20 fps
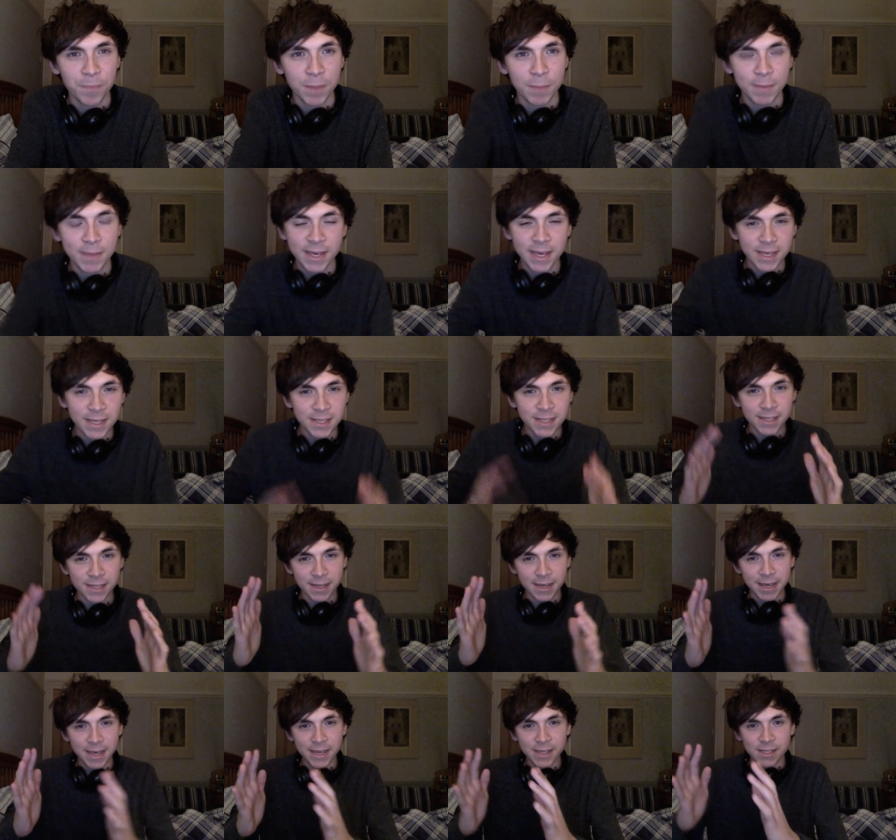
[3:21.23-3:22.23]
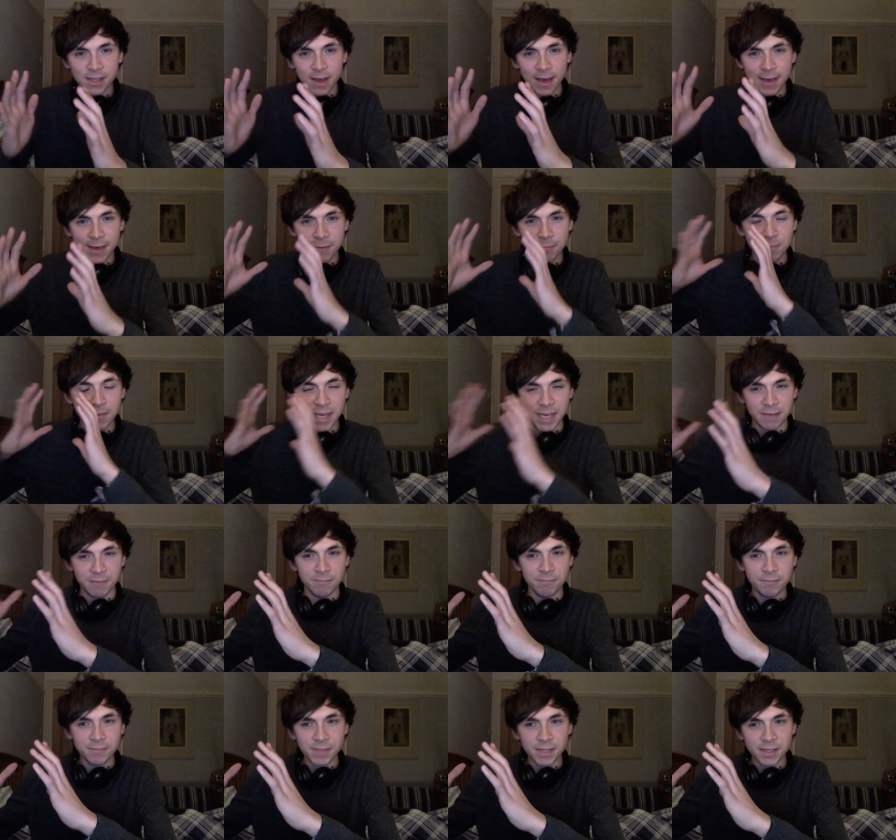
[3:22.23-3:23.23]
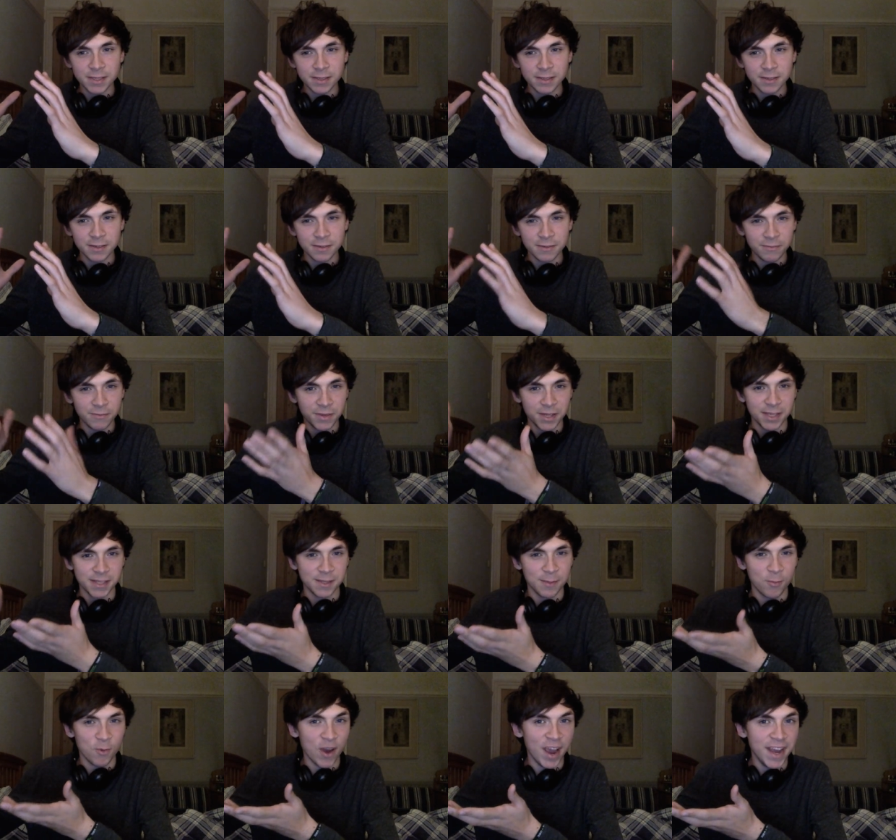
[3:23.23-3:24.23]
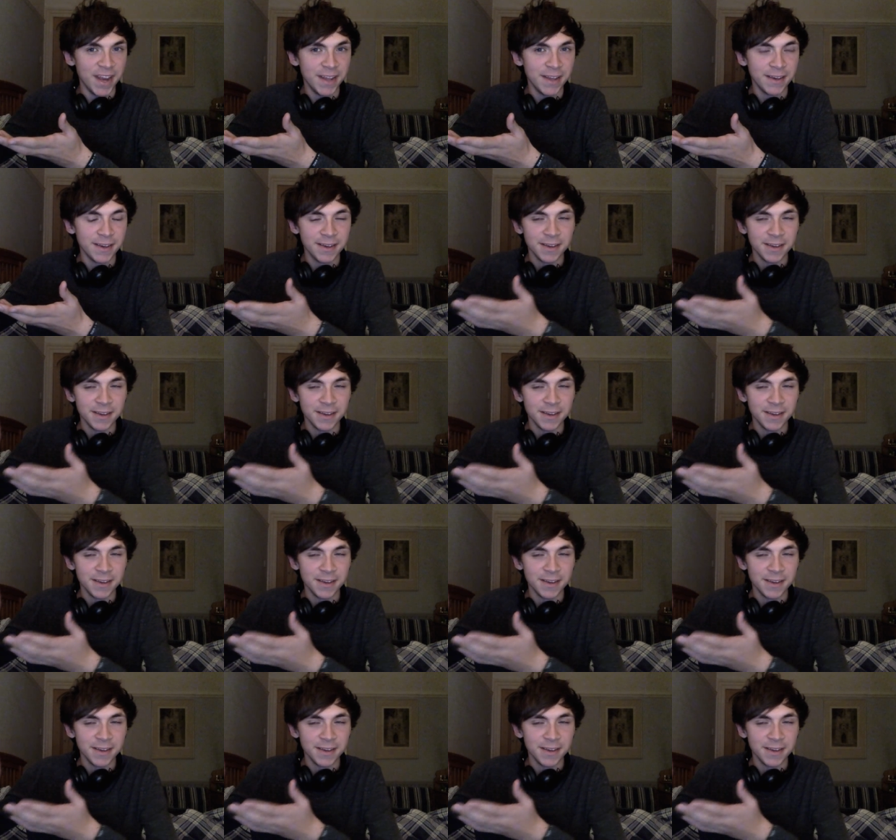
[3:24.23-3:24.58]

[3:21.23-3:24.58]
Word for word: because it's like memes, which is the bread,